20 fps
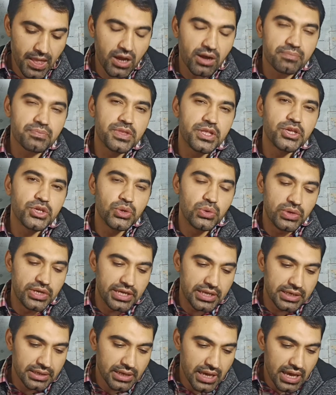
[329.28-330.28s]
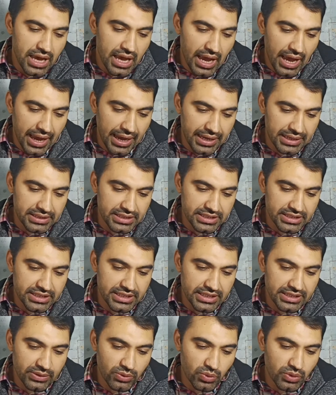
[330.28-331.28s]
of the union. And the
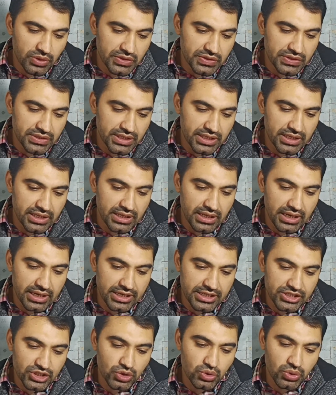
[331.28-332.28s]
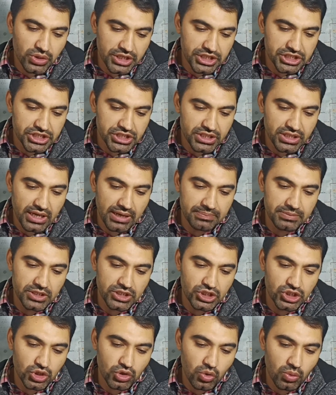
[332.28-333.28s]
third was the restoration of the
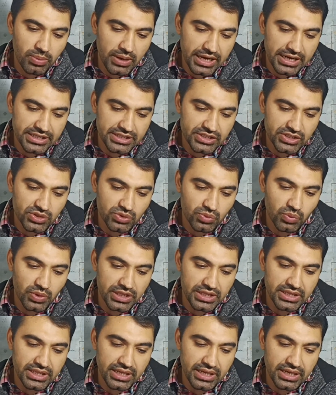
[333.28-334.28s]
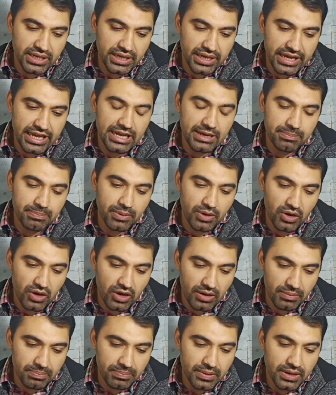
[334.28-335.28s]
Jacobites with the help
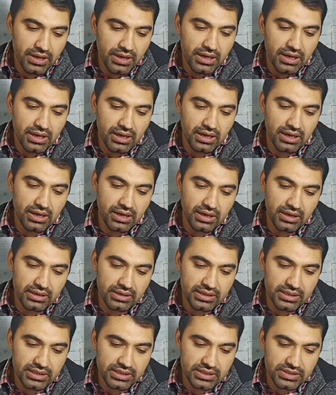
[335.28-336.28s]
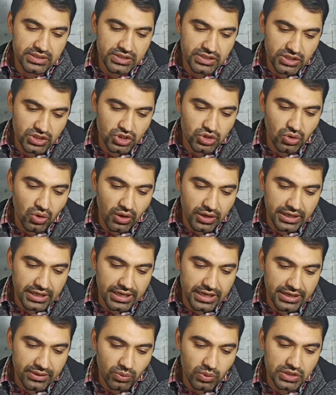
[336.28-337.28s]
of
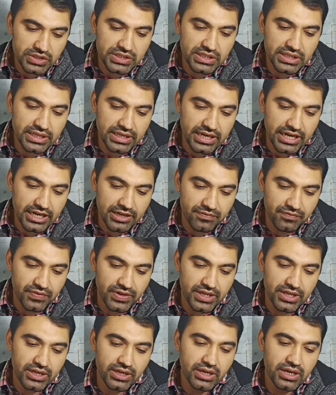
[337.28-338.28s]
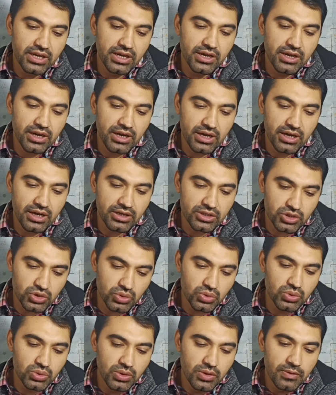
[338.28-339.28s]
Scotland was a great fear
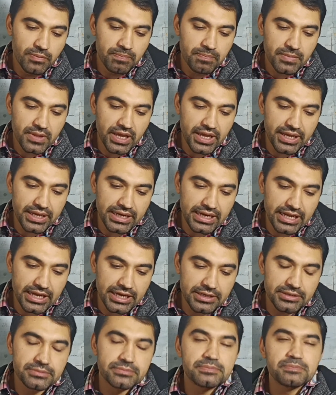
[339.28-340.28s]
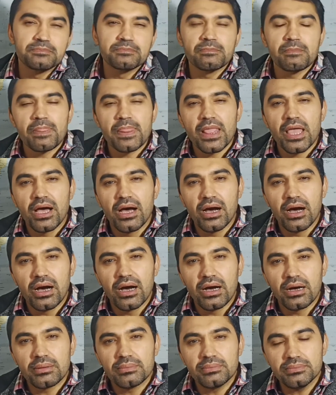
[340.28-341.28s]
to England.
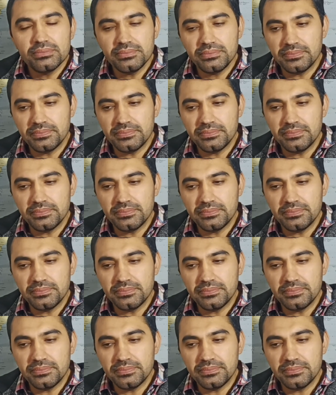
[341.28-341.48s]
Uh,